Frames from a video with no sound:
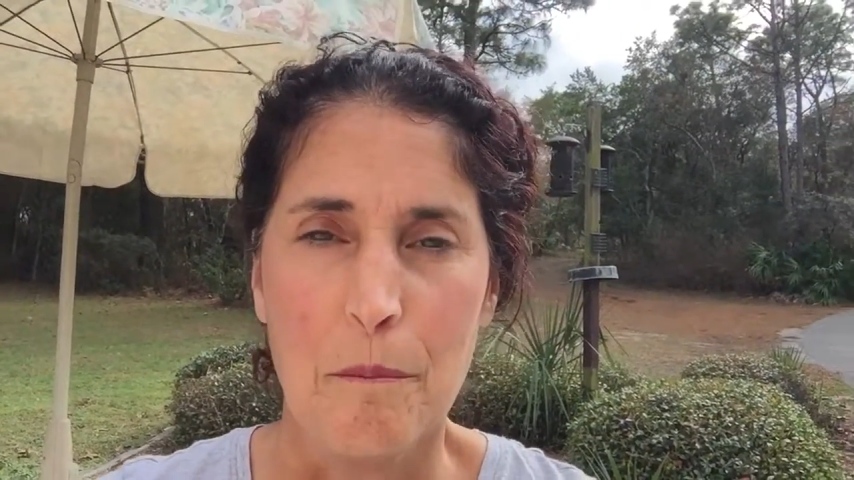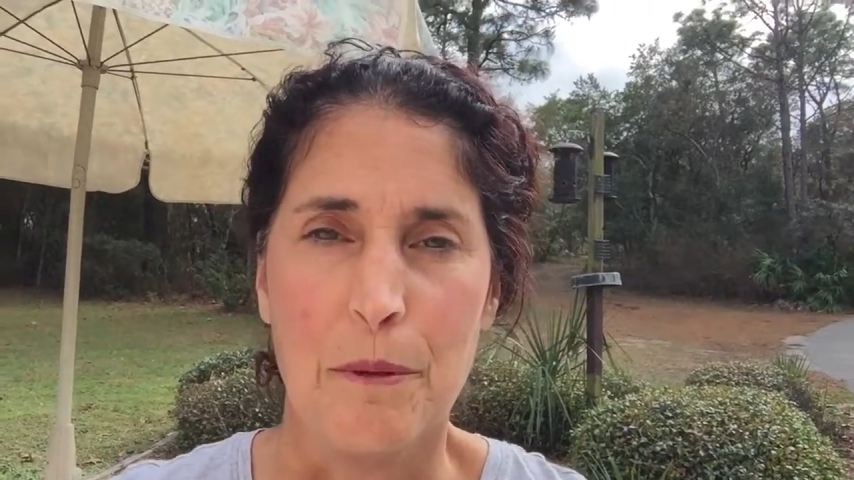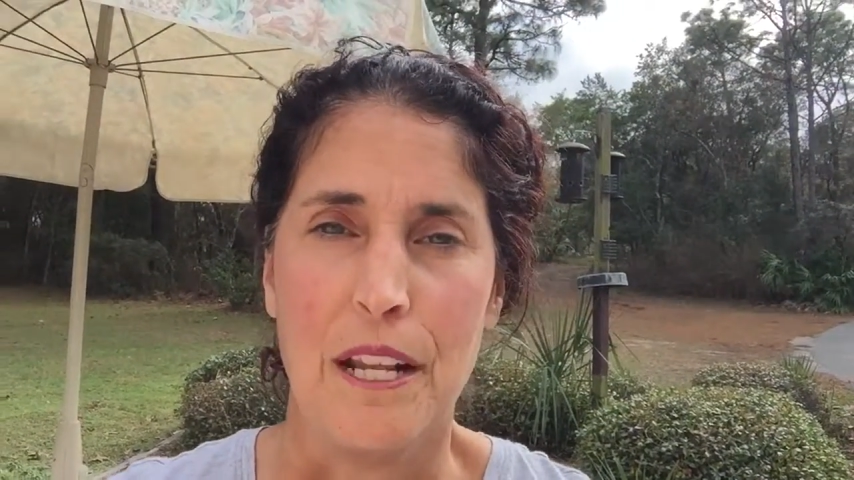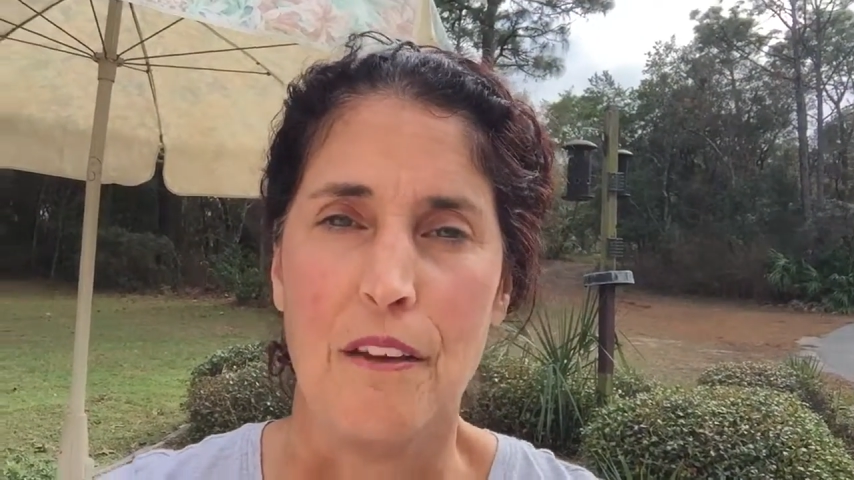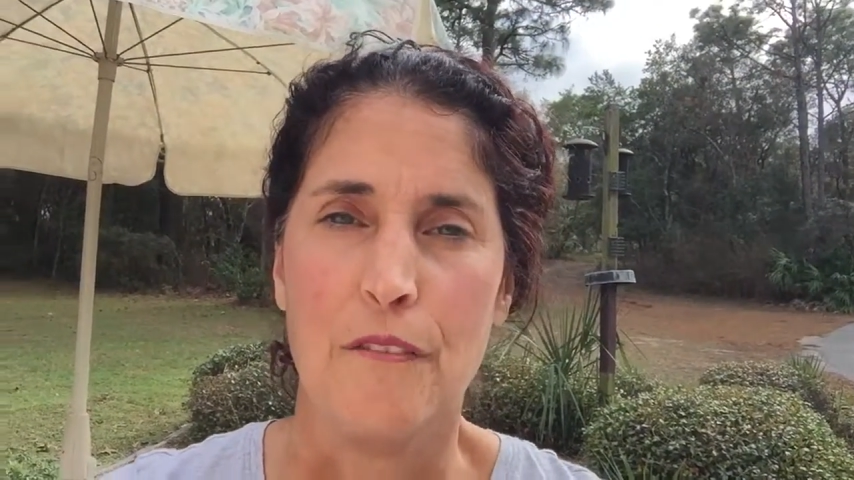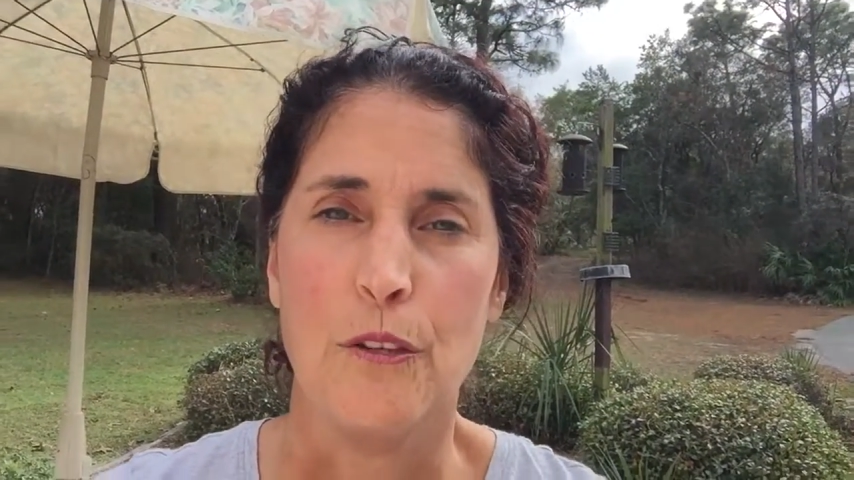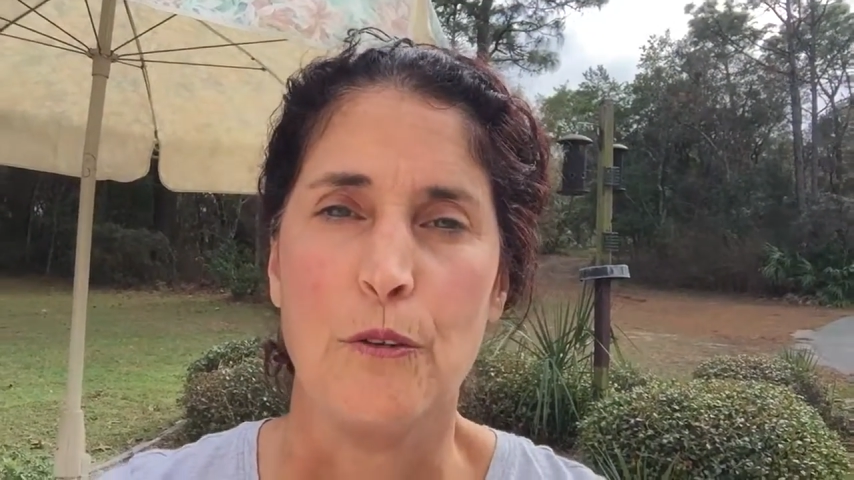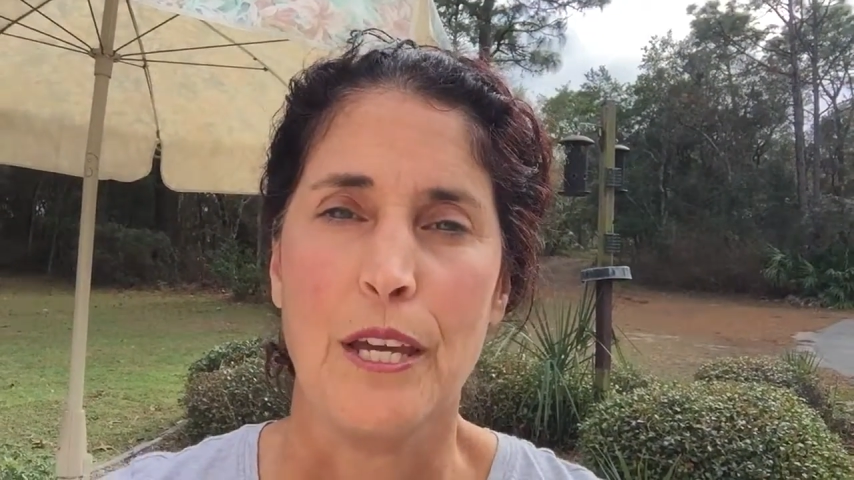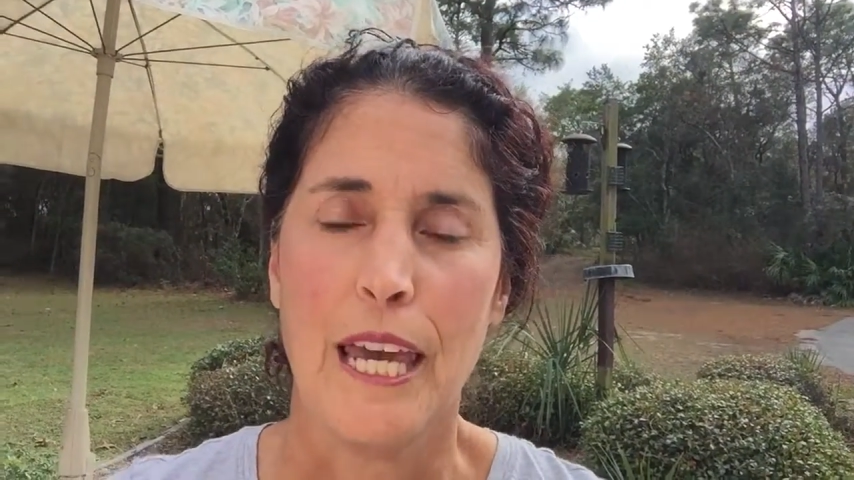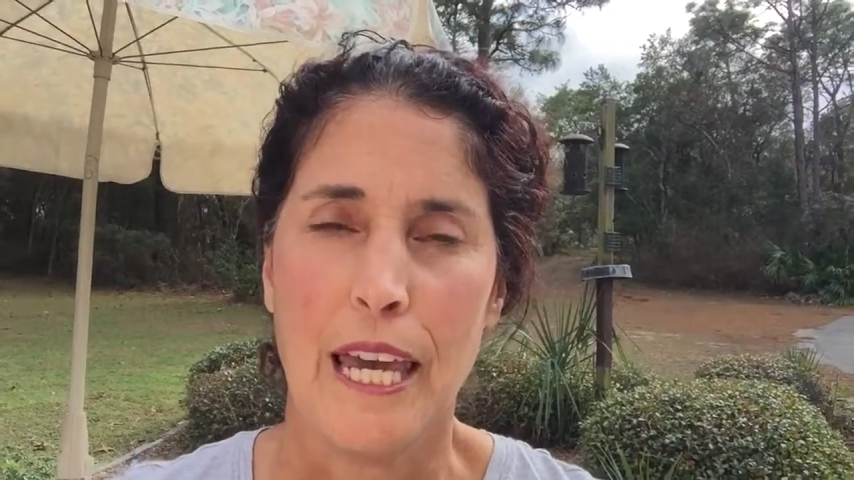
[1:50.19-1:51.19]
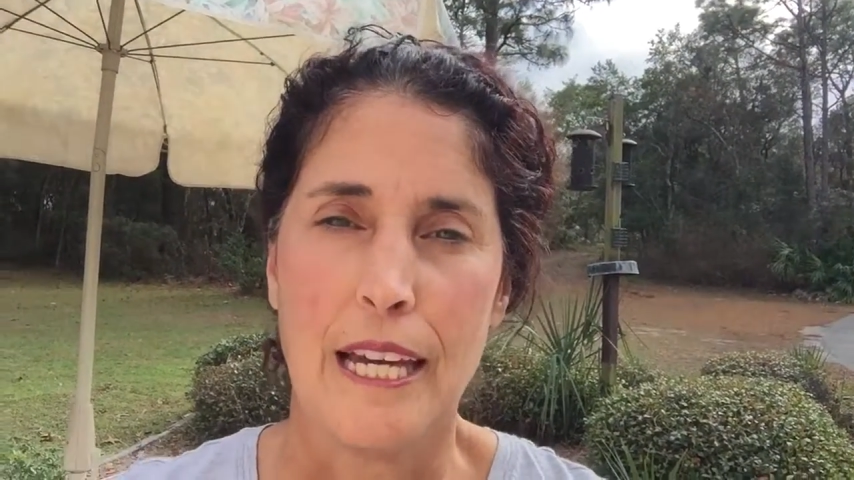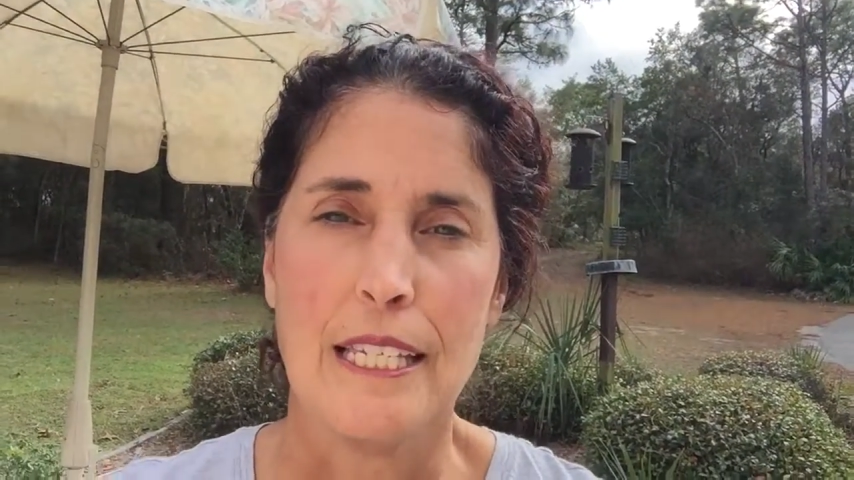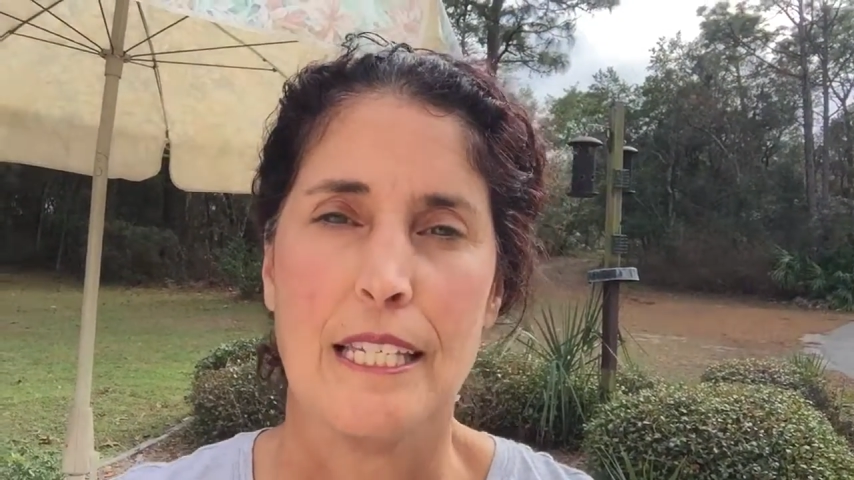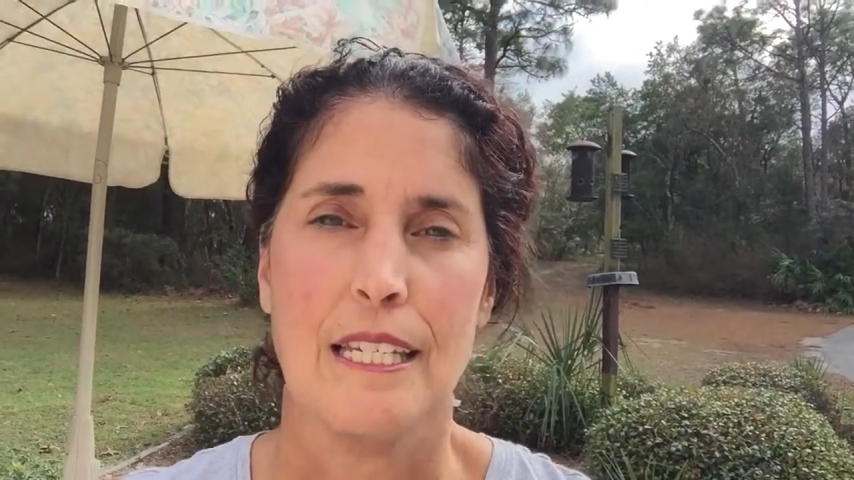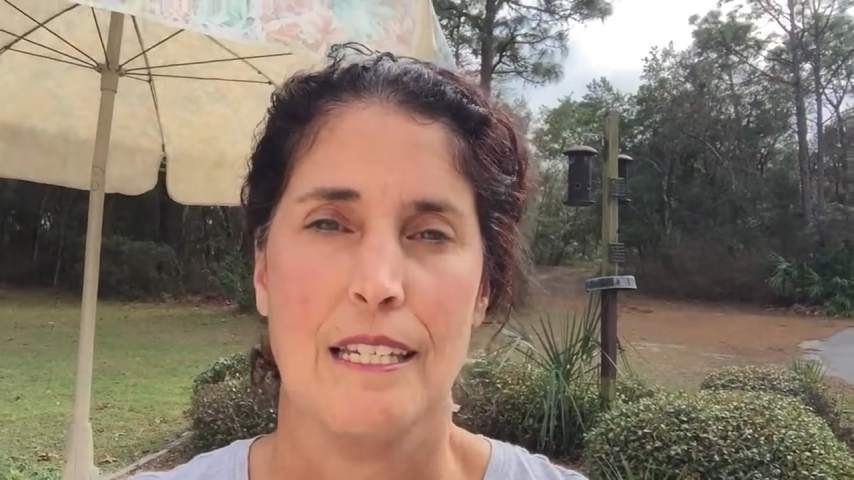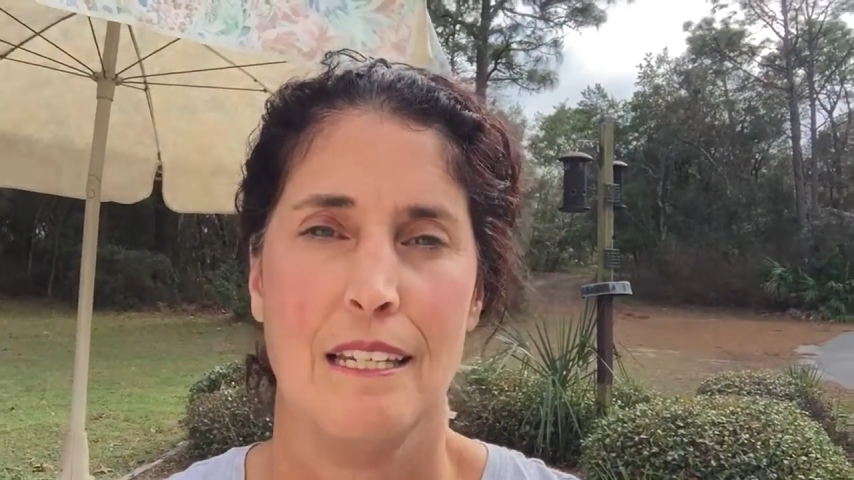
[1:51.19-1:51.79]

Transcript: But if you can't